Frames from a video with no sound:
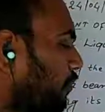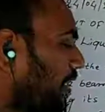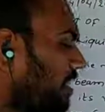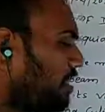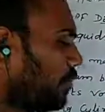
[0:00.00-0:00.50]

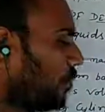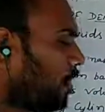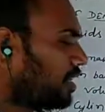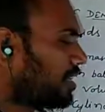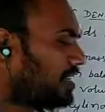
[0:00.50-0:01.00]
when the
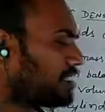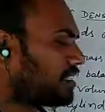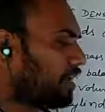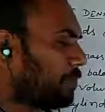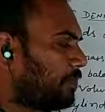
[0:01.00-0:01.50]
bottle is
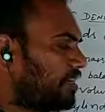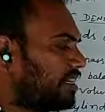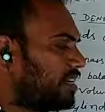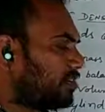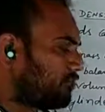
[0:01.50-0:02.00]

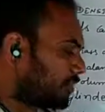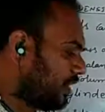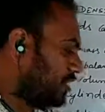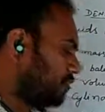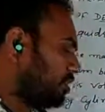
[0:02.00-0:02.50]
completely
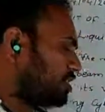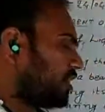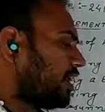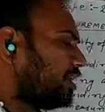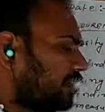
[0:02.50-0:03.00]
filled with
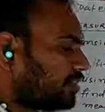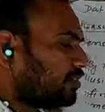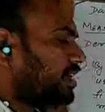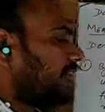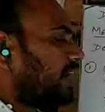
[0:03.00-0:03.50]
a
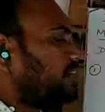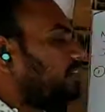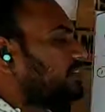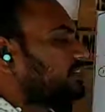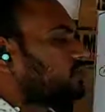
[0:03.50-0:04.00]
liquid
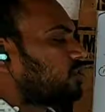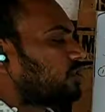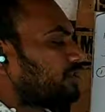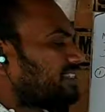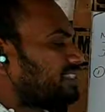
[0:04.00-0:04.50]
and the
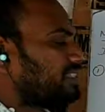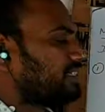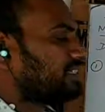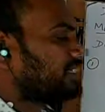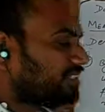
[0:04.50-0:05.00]
stopper is
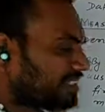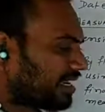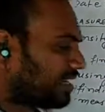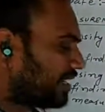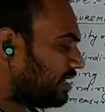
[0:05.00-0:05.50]

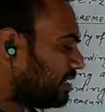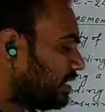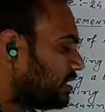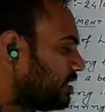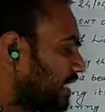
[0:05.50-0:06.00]
inserted,
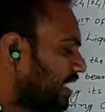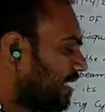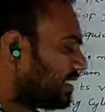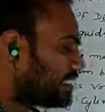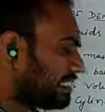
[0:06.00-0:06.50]
the
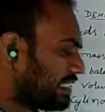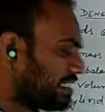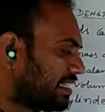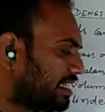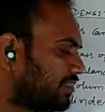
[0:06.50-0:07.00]

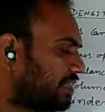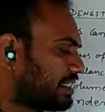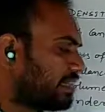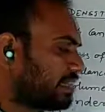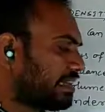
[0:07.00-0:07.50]
excess
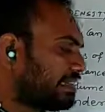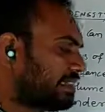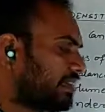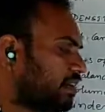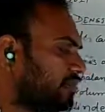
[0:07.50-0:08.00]
liquid
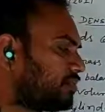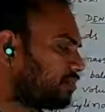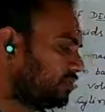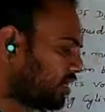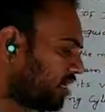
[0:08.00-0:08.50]
runs off
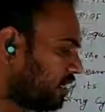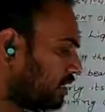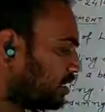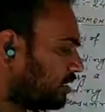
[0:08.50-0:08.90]
through the